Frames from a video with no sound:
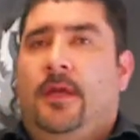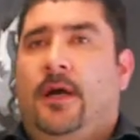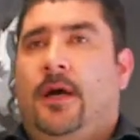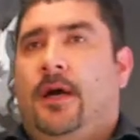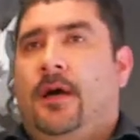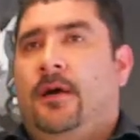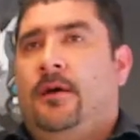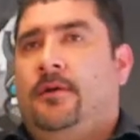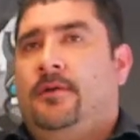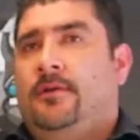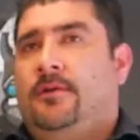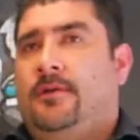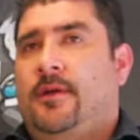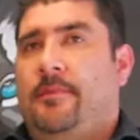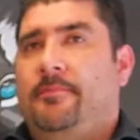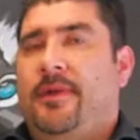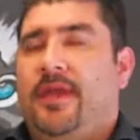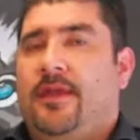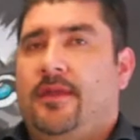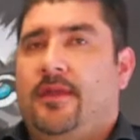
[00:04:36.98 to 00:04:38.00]

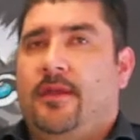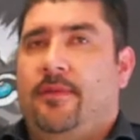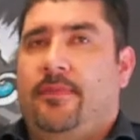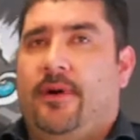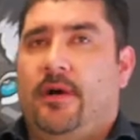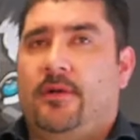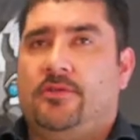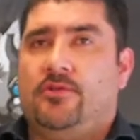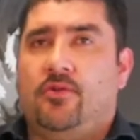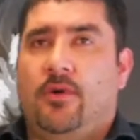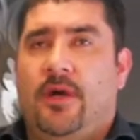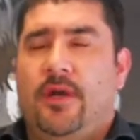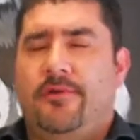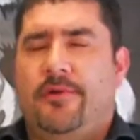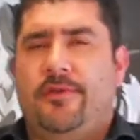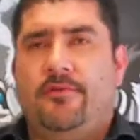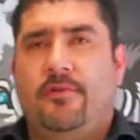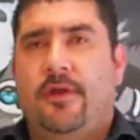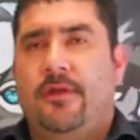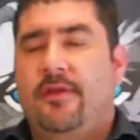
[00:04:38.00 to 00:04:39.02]
I'm making about
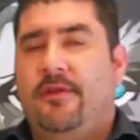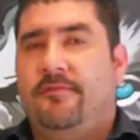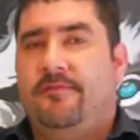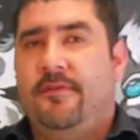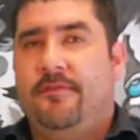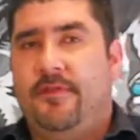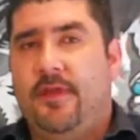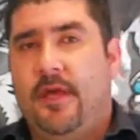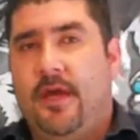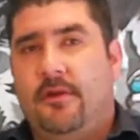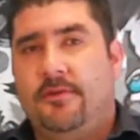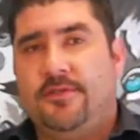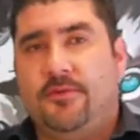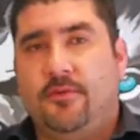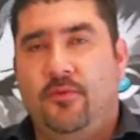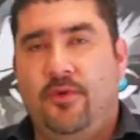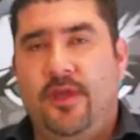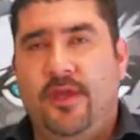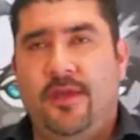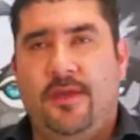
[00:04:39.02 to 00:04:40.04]
$200-$250
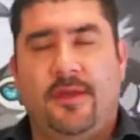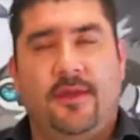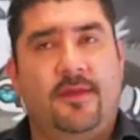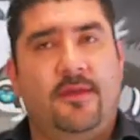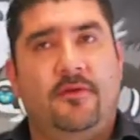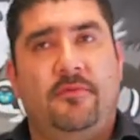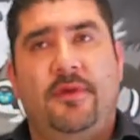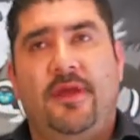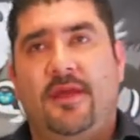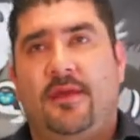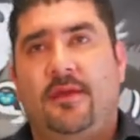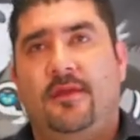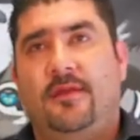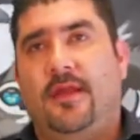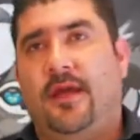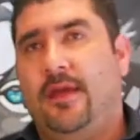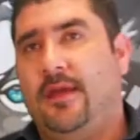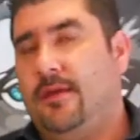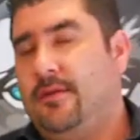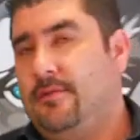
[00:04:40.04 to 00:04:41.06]
a week, and they're
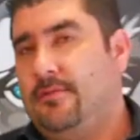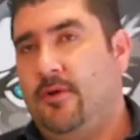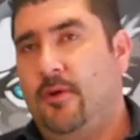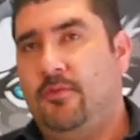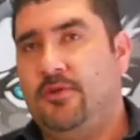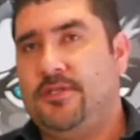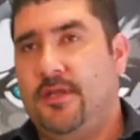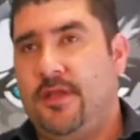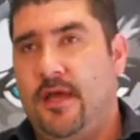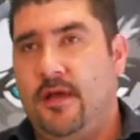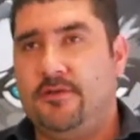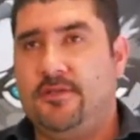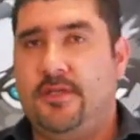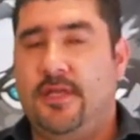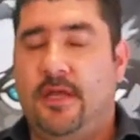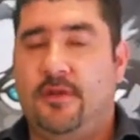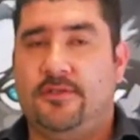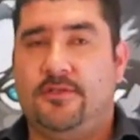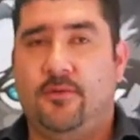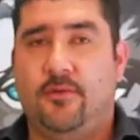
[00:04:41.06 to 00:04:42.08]
making like almost
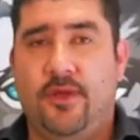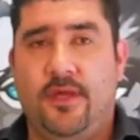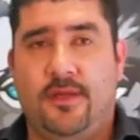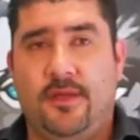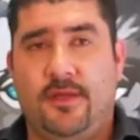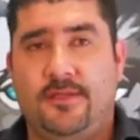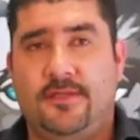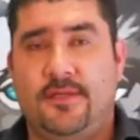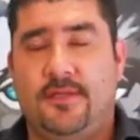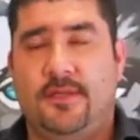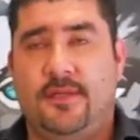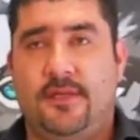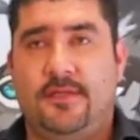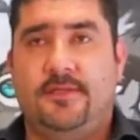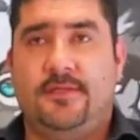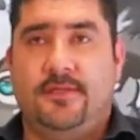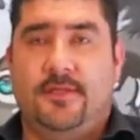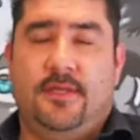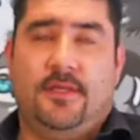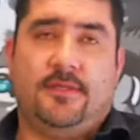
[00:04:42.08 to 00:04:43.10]
$1,000 a week.
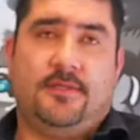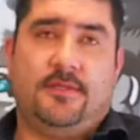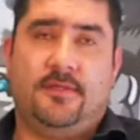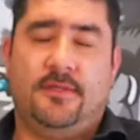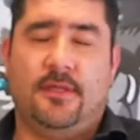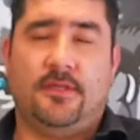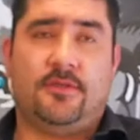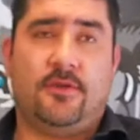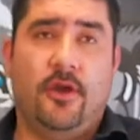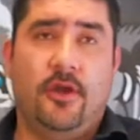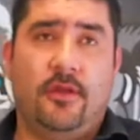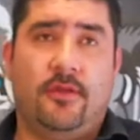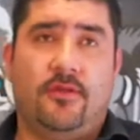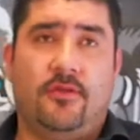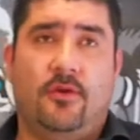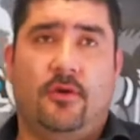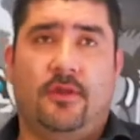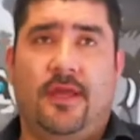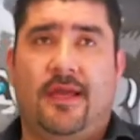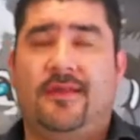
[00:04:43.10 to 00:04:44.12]
That's good.
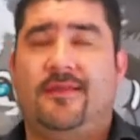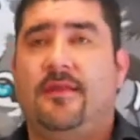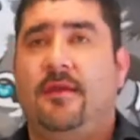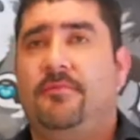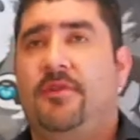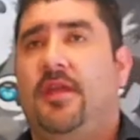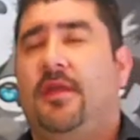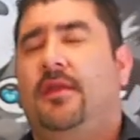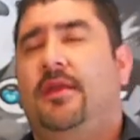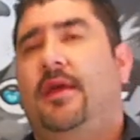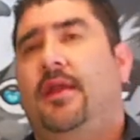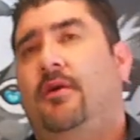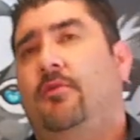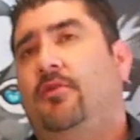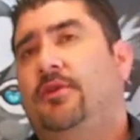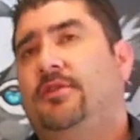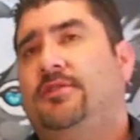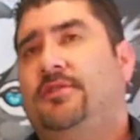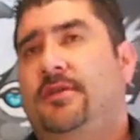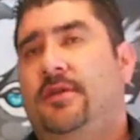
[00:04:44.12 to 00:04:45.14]
So that's something that I
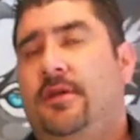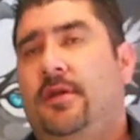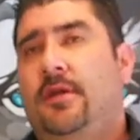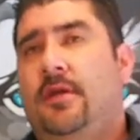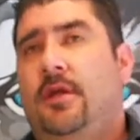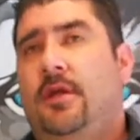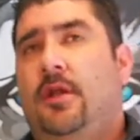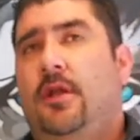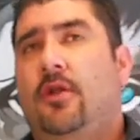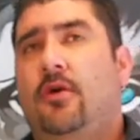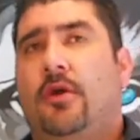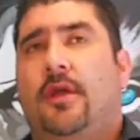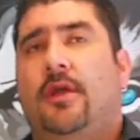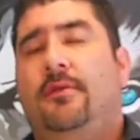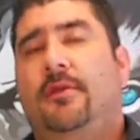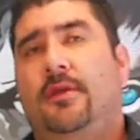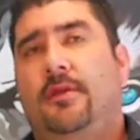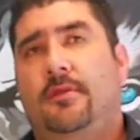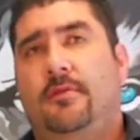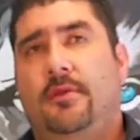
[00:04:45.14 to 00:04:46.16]
was
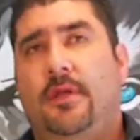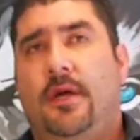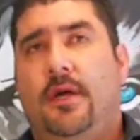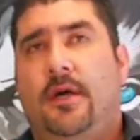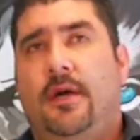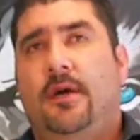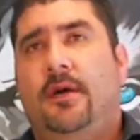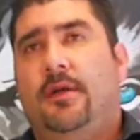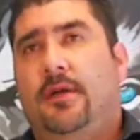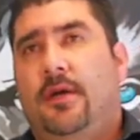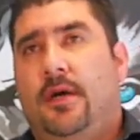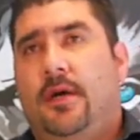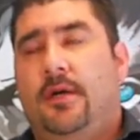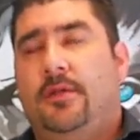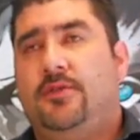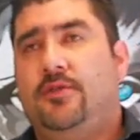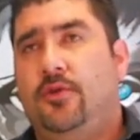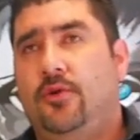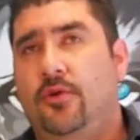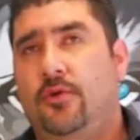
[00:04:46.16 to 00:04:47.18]
looking
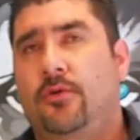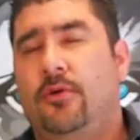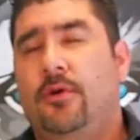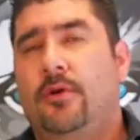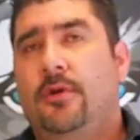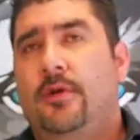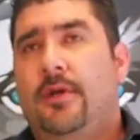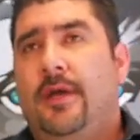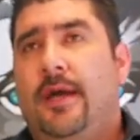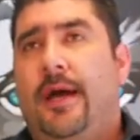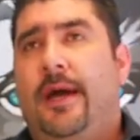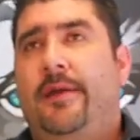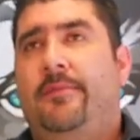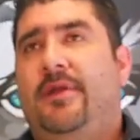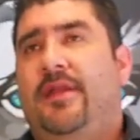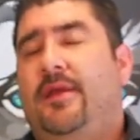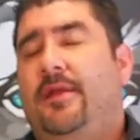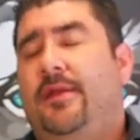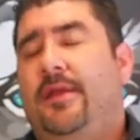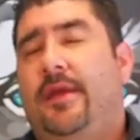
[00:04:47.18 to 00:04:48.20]
to do. I
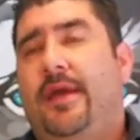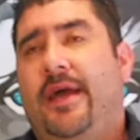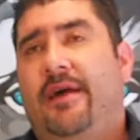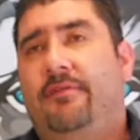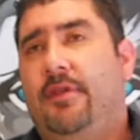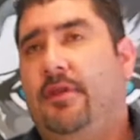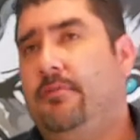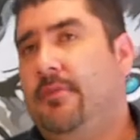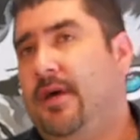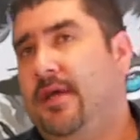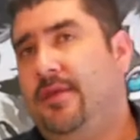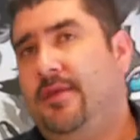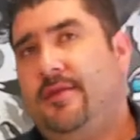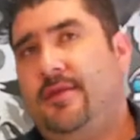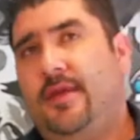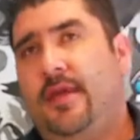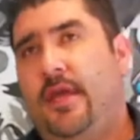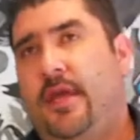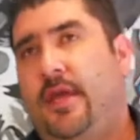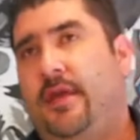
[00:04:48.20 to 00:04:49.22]
mean, I didn't have any money
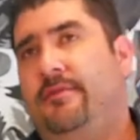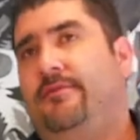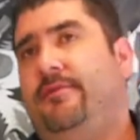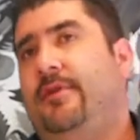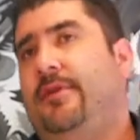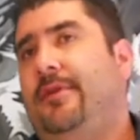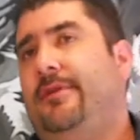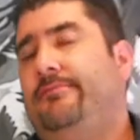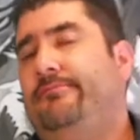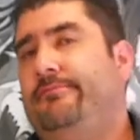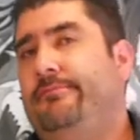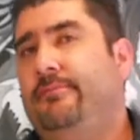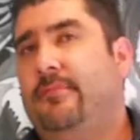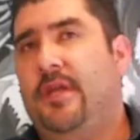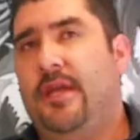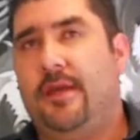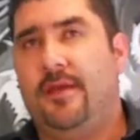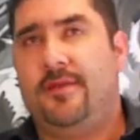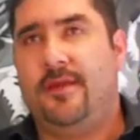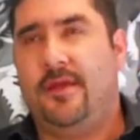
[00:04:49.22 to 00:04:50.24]
saved, and
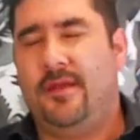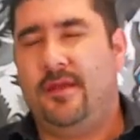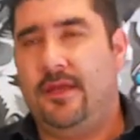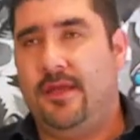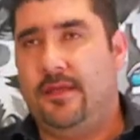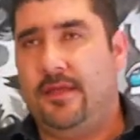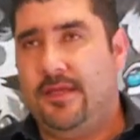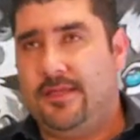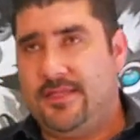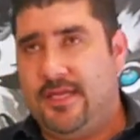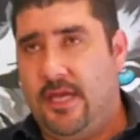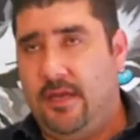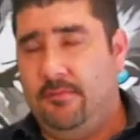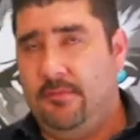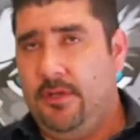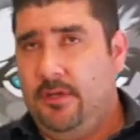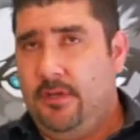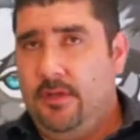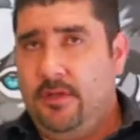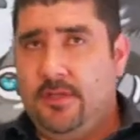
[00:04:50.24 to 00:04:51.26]
like I said, at that
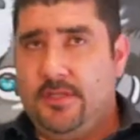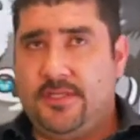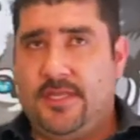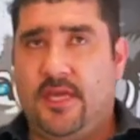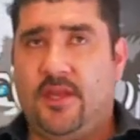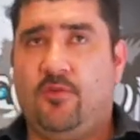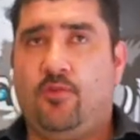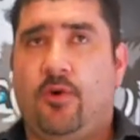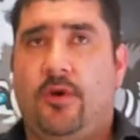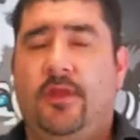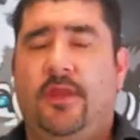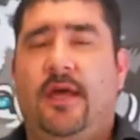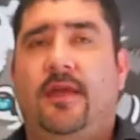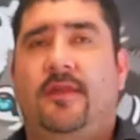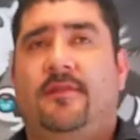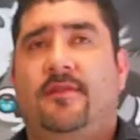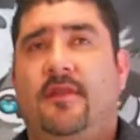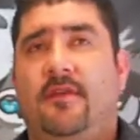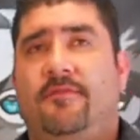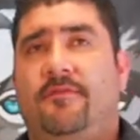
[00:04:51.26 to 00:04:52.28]
time, things weren't
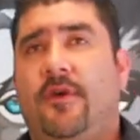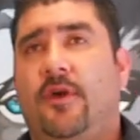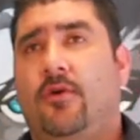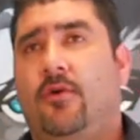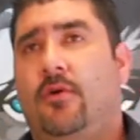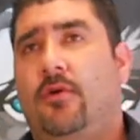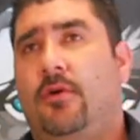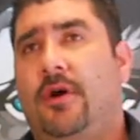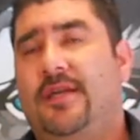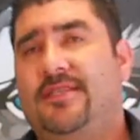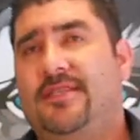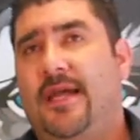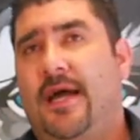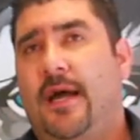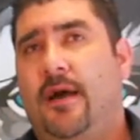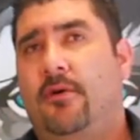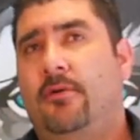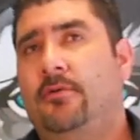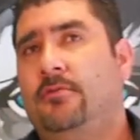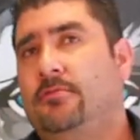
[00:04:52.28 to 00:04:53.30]
as difficult as
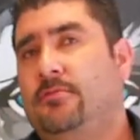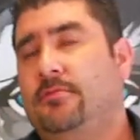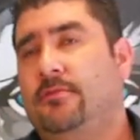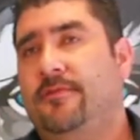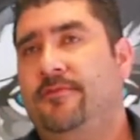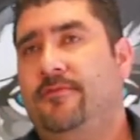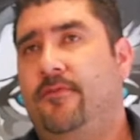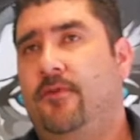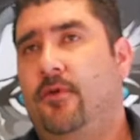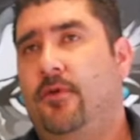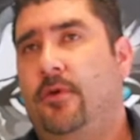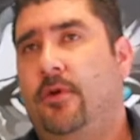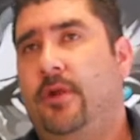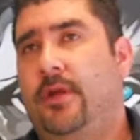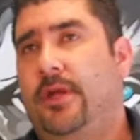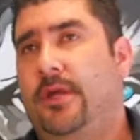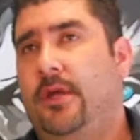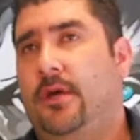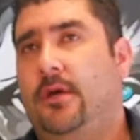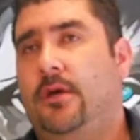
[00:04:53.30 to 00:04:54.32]
now for
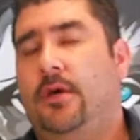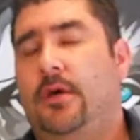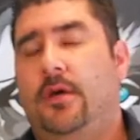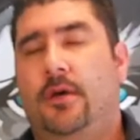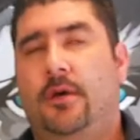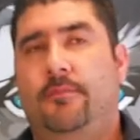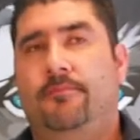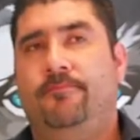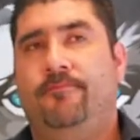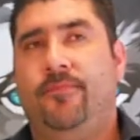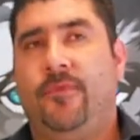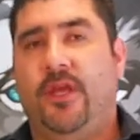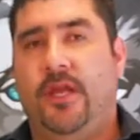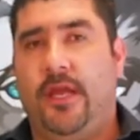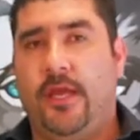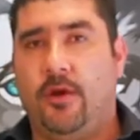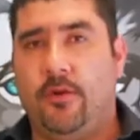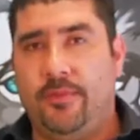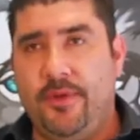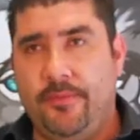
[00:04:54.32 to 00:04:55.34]

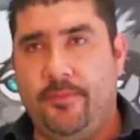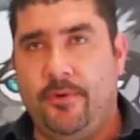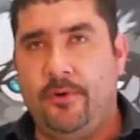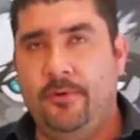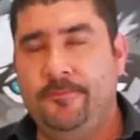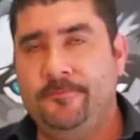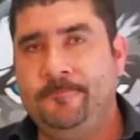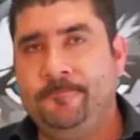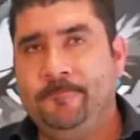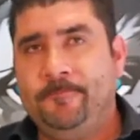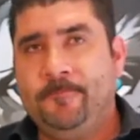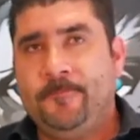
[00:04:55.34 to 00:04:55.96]
illegal people.